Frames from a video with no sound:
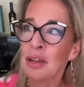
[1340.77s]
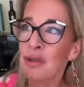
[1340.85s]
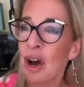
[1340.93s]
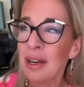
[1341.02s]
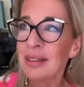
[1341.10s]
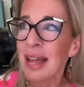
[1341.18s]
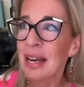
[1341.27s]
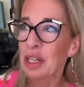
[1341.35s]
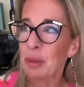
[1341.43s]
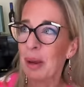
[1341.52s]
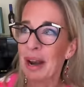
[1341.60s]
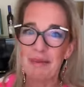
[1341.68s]
You can't then
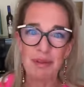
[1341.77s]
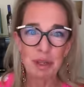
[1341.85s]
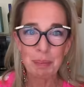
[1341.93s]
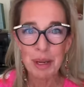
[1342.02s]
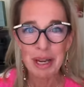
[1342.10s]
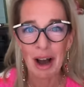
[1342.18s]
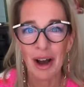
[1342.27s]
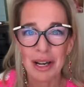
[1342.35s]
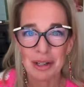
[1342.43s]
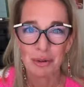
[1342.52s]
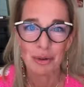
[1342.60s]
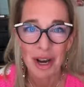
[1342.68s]
expect everyone to be
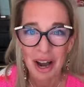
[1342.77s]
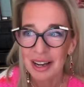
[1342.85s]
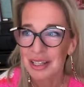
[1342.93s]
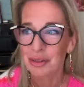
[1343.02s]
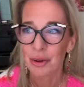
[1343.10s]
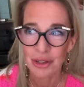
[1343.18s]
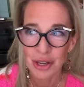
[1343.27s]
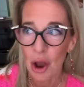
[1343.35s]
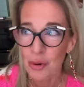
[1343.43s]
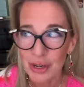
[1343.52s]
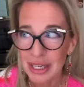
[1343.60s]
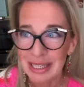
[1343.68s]
kind or nice or
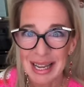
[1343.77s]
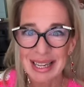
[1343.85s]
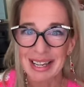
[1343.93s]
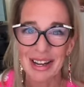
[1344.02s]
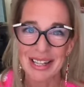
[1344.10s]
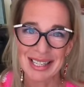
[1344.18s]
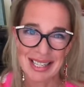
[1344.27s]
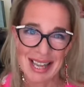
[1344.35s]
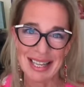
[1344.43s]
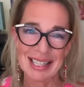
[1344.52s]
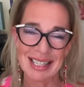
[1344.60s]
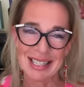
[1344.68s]
only say nice
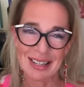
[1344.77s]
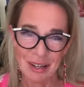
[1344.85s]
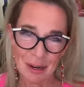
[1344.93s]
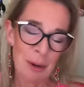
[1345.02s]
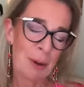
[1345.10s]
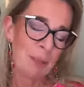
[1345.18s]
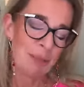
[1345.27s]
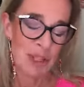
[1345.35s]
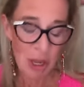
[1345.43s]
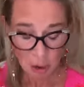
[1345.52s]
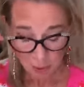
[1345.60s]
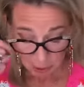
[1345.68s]
things.
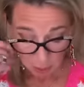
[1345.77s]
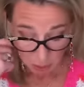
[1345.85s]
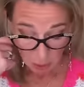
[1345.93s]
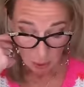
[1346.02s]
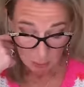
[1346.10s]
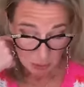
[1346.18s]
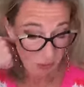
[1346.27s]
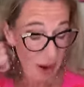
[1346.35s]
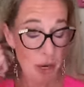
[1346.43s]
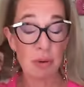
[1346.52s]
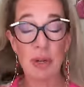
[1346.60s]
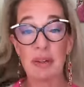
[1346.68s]
So, and also I was
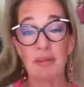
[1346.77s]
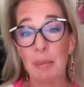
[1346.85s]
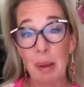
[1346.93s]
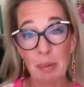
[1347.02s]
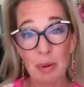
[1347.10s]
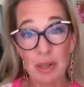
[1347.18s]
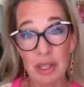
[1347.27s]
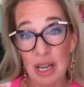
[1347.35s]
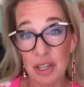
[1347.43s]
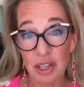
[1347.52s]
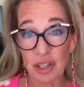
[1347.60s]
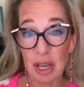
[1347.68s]
very annoyed for people because
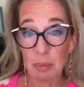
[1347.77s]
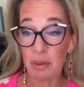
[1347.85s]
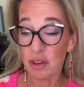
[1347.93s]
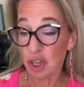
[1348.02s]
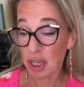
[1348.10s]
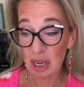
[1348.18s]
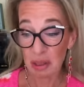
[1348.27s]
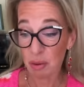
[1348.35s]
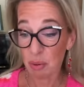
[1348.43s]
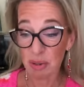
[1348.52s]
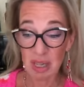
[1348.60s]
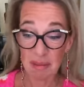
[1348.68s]
I just said what the shit I
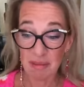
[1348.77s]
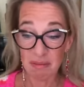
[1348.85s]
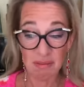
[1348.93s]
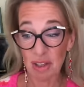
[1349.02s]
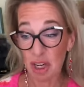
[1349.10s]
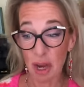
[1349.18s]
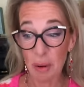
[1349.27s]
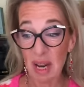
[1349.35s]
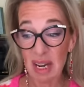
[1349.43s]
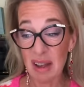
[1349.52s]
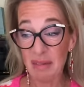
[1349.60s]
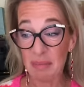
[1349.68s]
thought, given, you know,
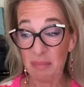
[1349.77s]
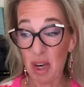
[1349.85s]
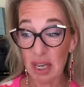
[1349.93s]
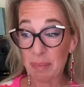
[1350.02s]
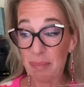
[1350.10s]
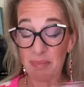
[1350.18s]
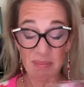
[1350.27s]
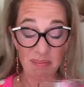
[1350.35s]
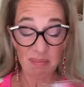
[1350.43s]
and I never really